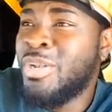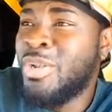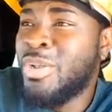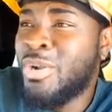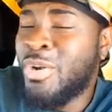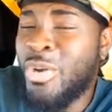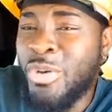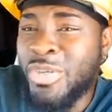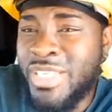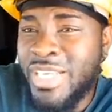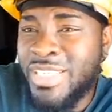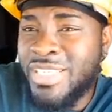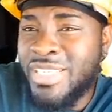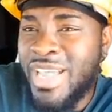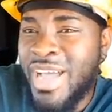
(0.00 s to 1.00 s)
the
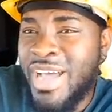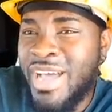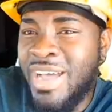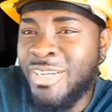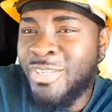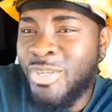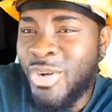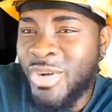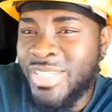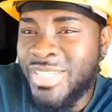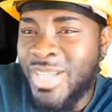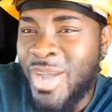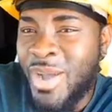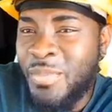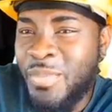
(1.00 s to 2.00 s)
closest uh, truck
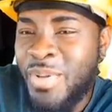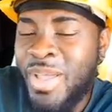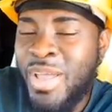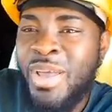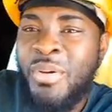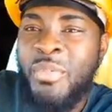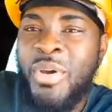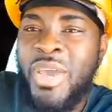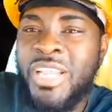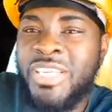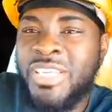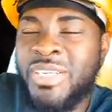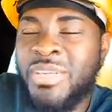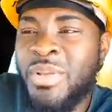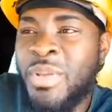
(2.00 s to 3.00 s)
stop, which